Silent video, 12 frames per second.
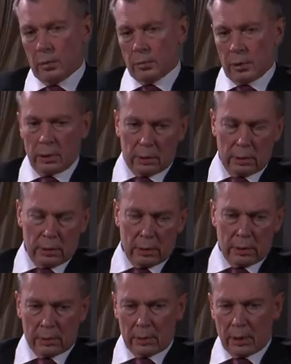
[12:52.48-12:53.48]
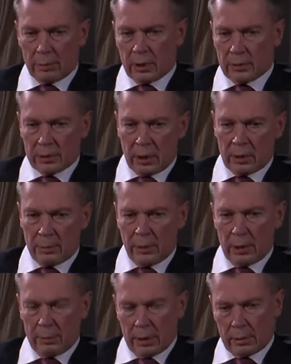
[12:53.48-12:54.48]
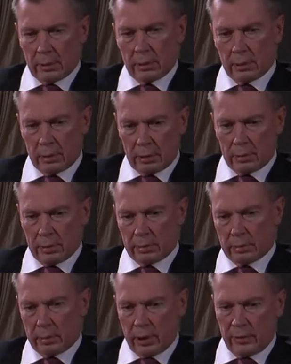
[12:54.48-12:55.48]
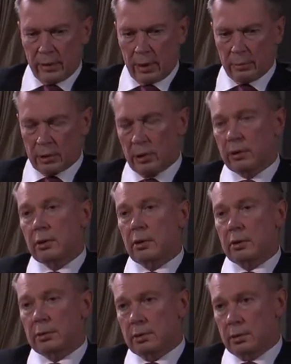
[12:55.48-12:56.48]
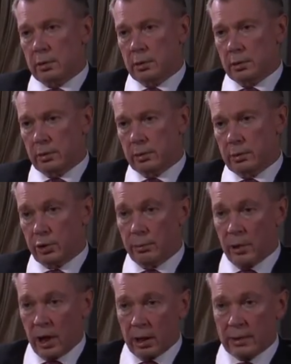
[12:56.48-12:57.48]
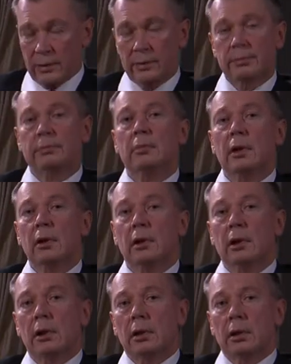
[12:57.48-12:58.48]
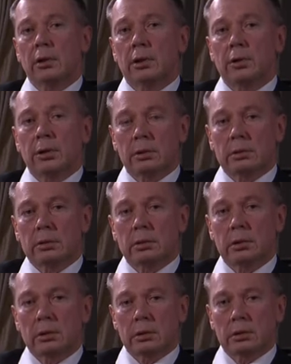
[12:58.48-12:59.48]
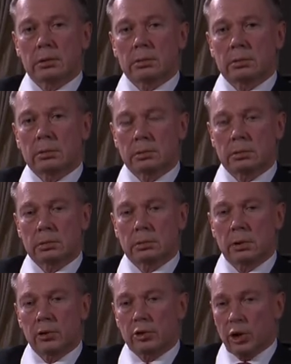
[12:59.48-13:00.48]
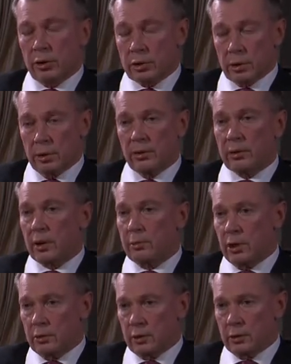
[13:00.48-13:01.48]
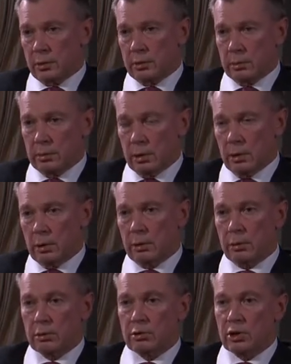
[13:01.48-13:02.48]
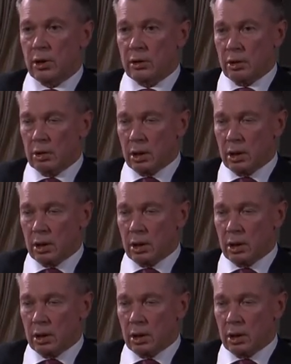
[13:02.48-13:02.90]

Well, I will start maybe by some general remarks. You know, Russia is committed to shedding